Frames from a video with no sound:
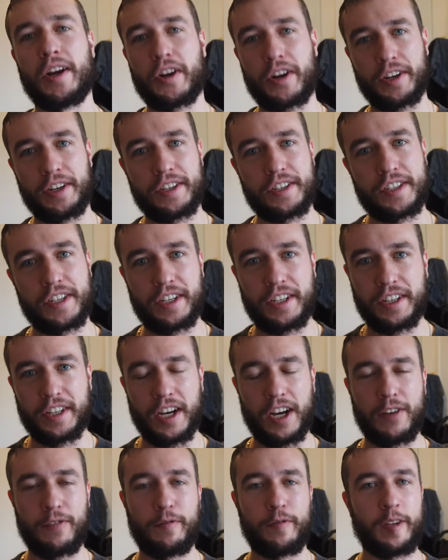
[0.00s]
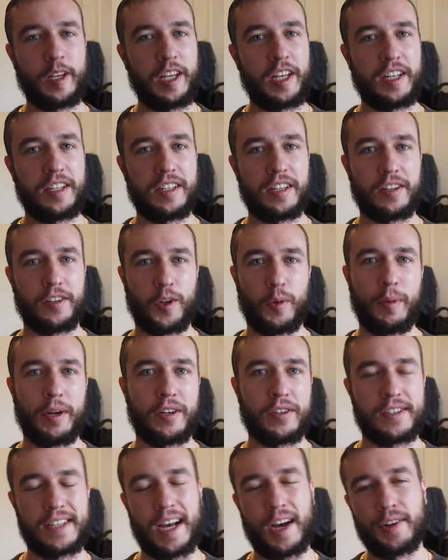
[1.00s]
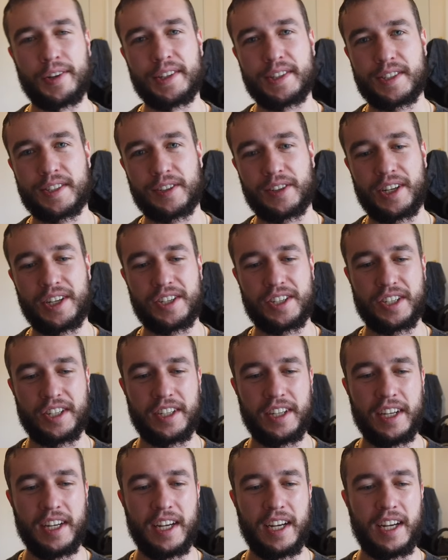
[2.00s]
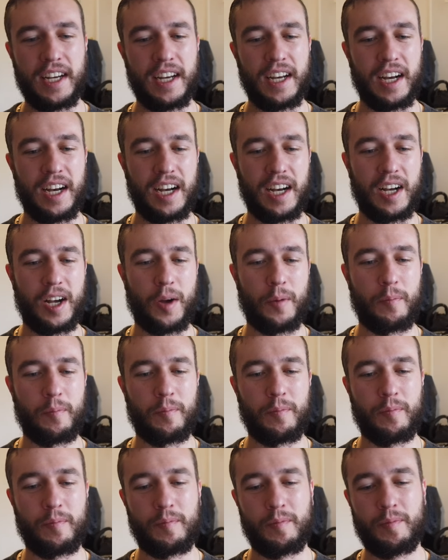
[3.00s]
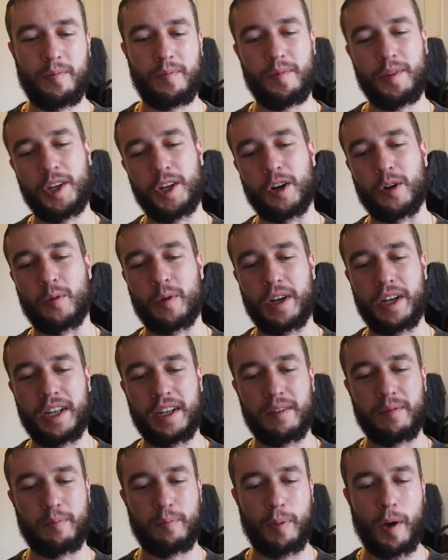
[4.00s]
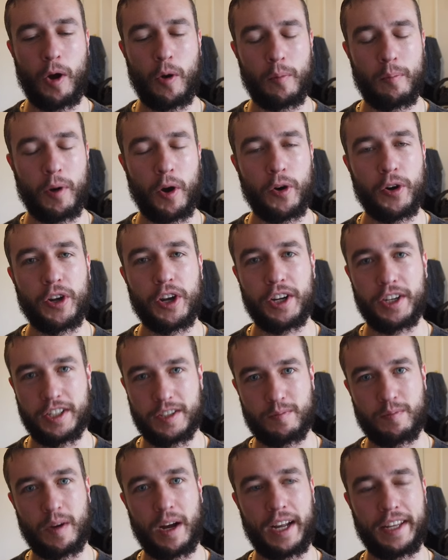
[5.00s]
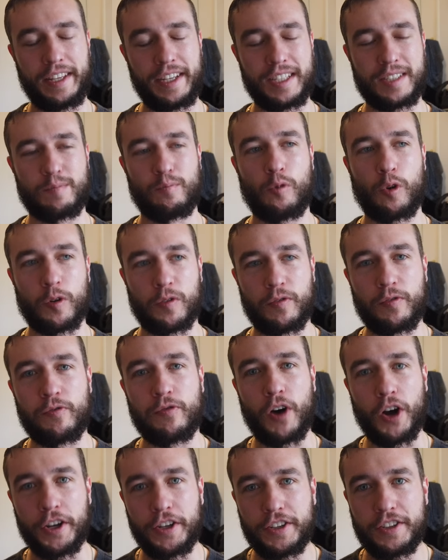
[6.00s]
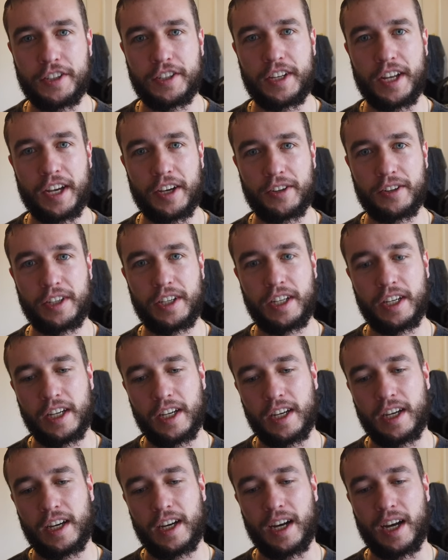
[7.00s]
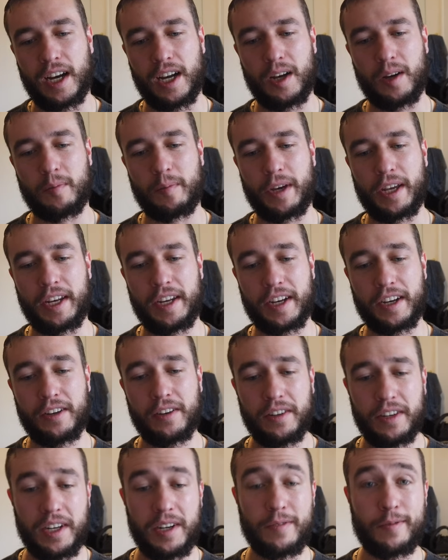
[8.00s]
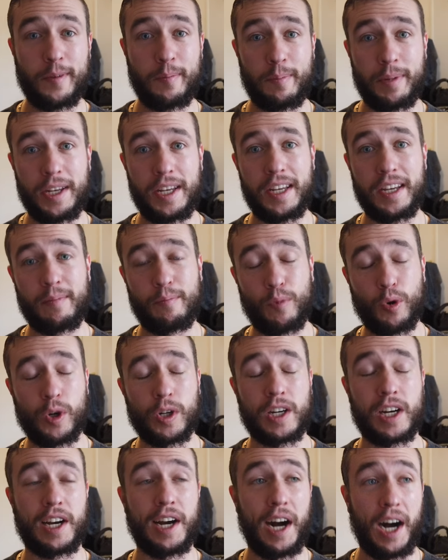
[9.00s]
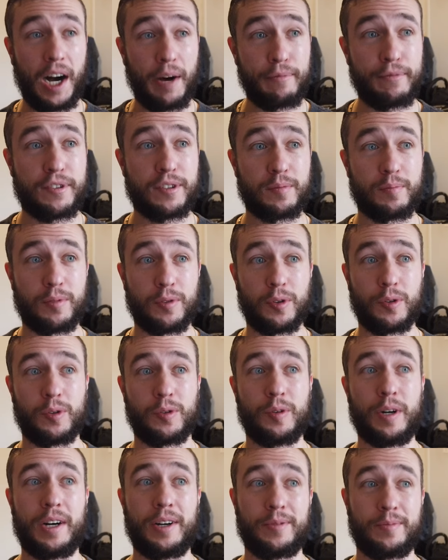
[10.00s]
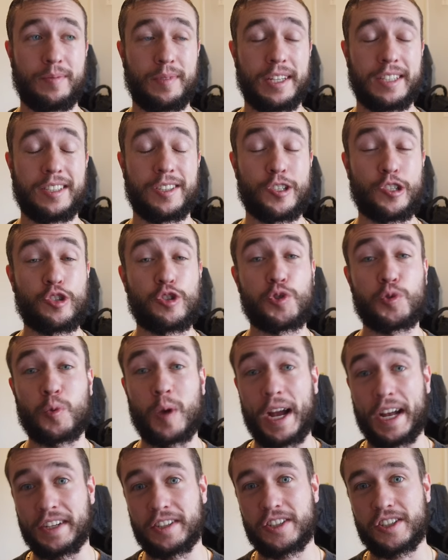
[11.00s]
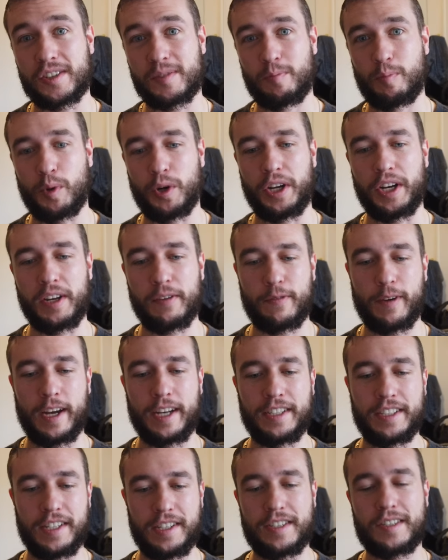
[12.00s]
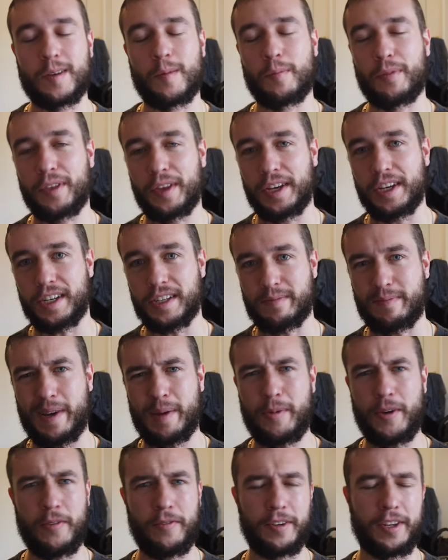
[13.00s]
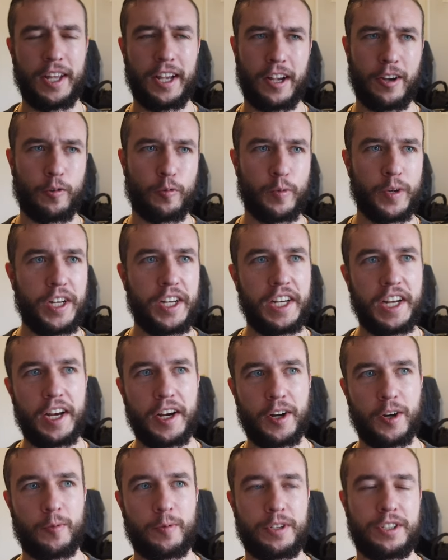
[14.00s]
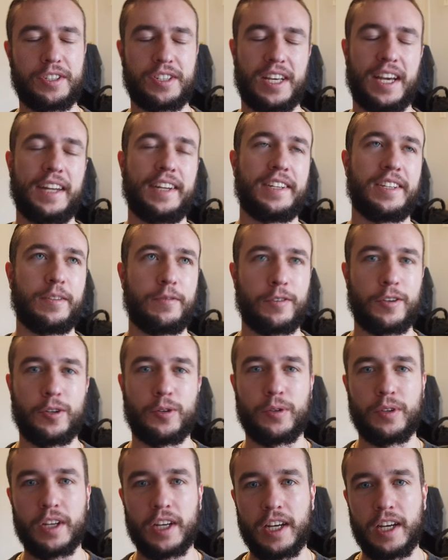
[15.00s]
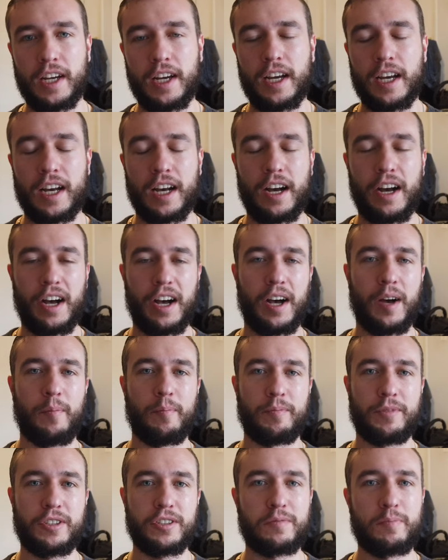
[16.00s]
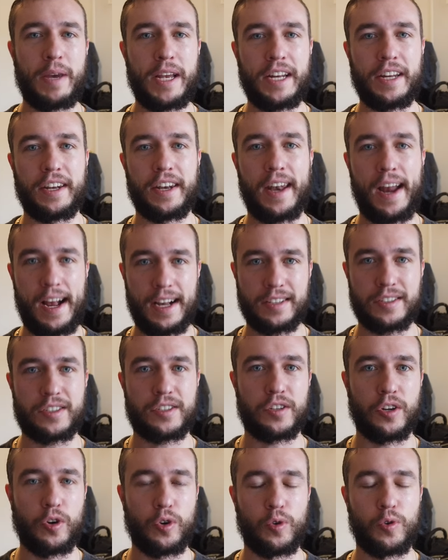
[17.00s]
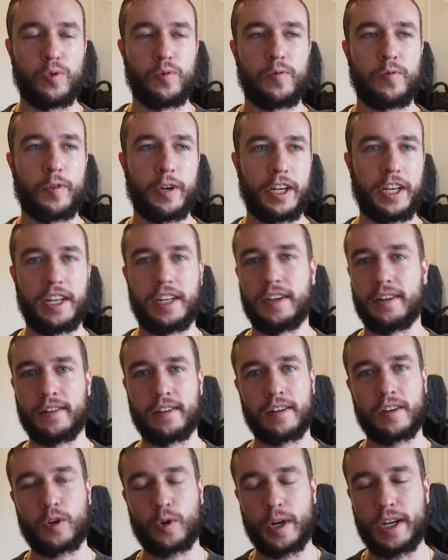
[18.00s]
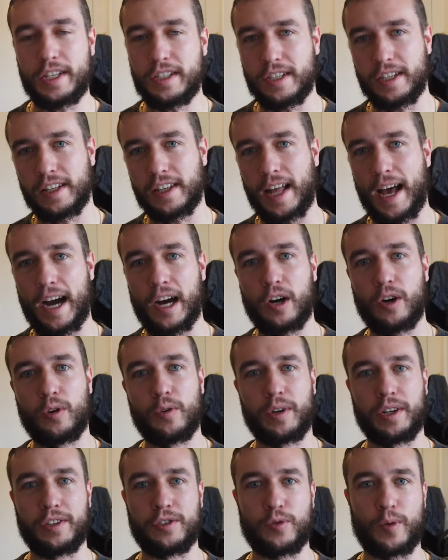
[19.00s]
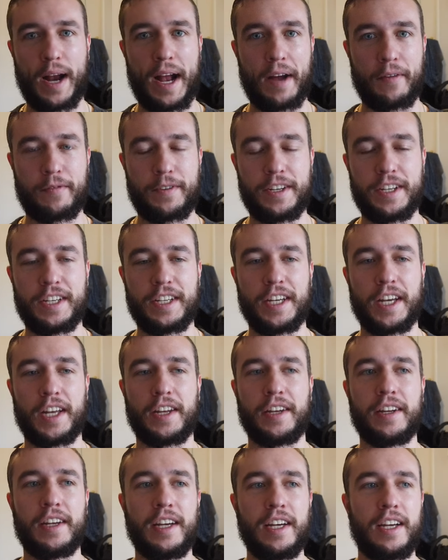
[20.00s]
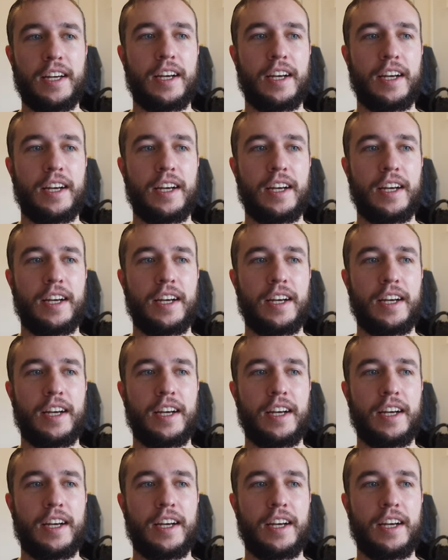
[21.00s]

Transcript: air conditioning in the Humvee, did a little better sound insulation. You know, it, bar none, it's, I think it's more fun to daily. And it could even be more comfortable. Well, that's a stretch, but if I did some things, maybe even like a re-gear, which is kind of difficult, just made it not so freaking crazy loud and drafty and